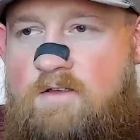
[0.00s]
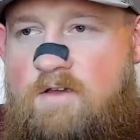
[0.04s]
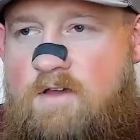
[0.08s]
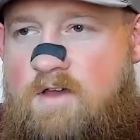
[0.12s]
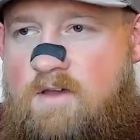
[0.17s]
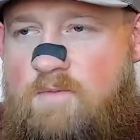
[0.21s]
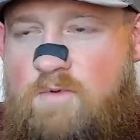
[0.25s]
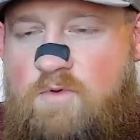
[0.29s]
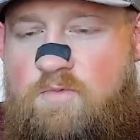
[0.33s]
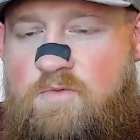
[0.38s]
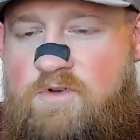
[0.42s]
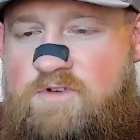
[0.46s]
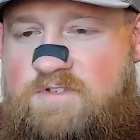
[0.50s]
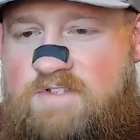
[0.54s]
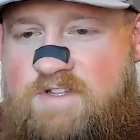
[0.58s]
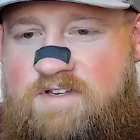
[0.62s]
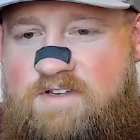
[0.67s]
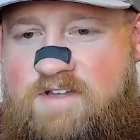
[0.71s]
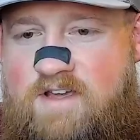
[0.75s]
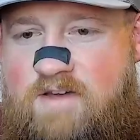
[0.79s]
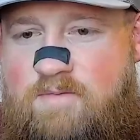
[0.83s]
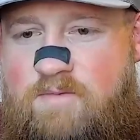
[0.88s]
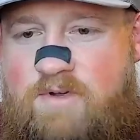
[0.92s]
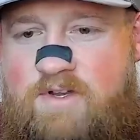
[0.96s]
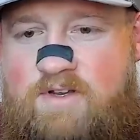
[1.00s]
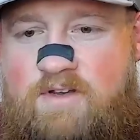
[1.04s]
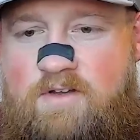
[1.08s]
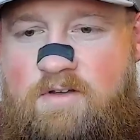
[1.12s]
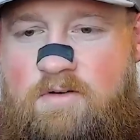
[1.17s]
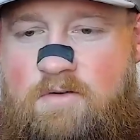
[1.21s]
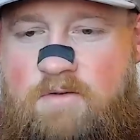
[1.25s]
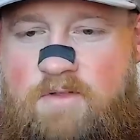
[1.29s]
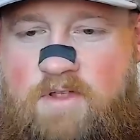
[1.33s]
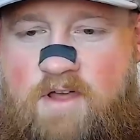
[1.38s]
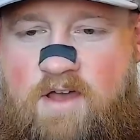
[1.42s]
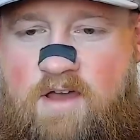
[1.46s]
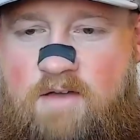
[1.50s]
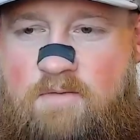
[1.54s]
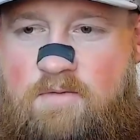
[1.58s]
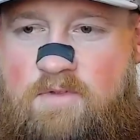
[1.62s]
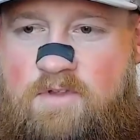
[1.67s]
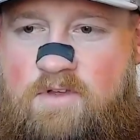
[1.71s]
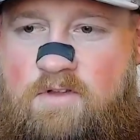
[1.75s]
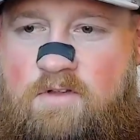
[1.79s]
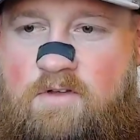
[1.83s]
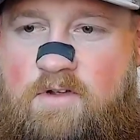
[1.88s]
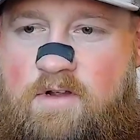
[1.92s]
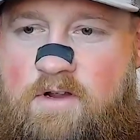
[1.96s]
Yeah, but most of the time we deal with that with
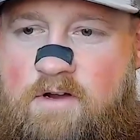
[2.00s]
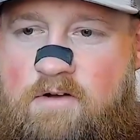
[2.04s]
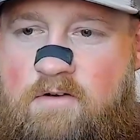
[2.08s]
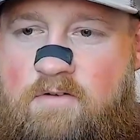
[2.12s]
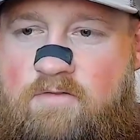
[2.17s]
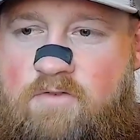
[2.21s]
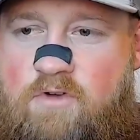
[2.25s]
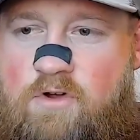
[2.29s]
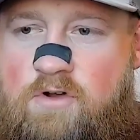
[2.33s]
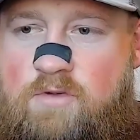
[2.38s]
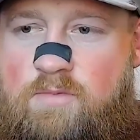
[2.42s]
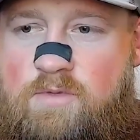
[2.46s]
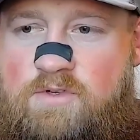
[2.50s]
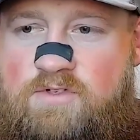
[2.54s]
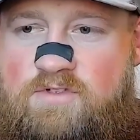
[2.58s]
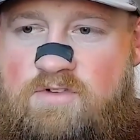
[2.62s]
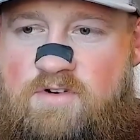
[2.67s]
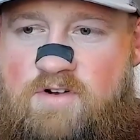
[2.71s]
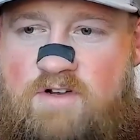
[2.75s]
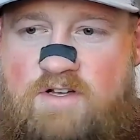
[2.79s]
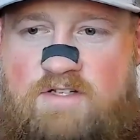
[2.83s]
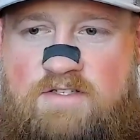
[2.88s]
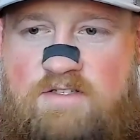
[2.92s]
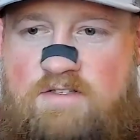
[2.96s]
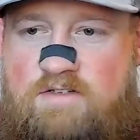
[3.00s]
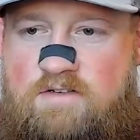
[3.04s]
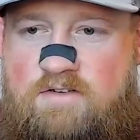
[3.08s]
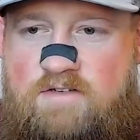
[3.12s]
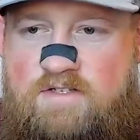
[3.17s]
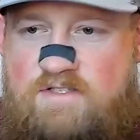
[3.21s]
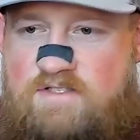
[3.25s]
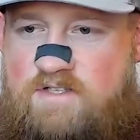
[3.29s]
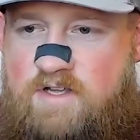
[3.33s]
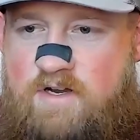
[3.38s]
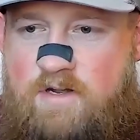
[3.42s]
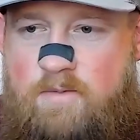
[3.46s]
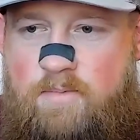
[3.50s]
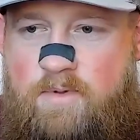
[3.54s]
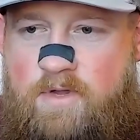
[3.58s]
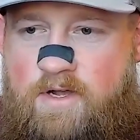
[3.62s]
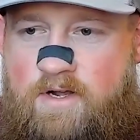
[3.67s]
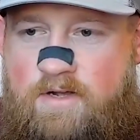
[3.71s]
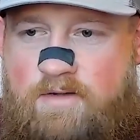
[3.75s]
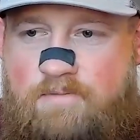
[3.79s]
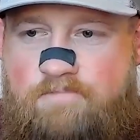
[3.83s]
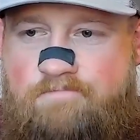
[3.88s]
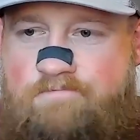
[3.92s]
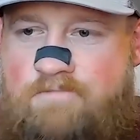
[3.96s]
irrevocable trusts. You could set up like
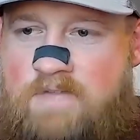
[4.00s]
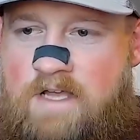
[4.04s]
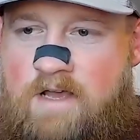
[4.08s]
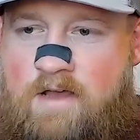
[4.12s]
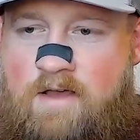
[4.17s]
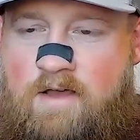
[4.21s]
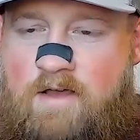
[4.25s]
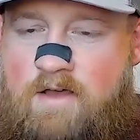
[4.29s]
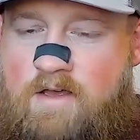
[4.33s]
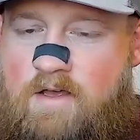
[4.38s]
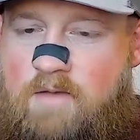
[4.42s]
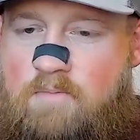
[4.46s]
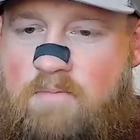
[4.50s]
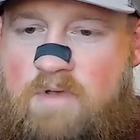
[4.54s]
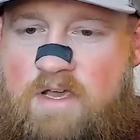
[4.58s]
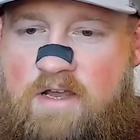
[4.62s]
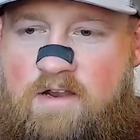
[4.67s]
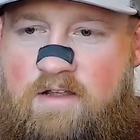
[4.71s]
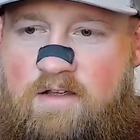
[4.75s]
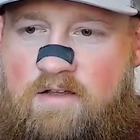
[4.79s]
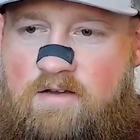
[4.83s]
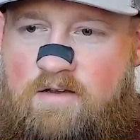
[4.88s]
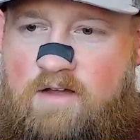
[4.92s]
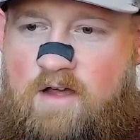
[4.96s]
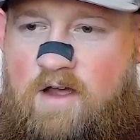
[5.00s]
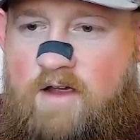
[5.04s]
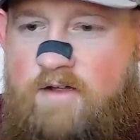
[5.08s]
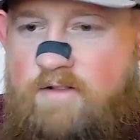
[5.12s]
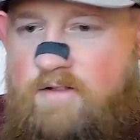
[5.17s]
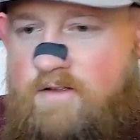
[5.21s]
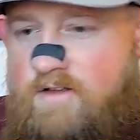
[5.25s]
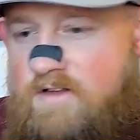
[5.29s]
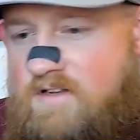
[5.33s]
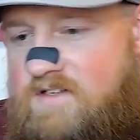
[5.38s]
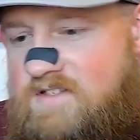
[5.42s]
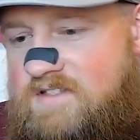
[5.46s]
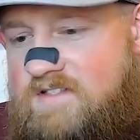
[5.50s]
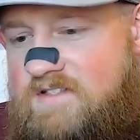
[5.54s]
a a beat it, NILA,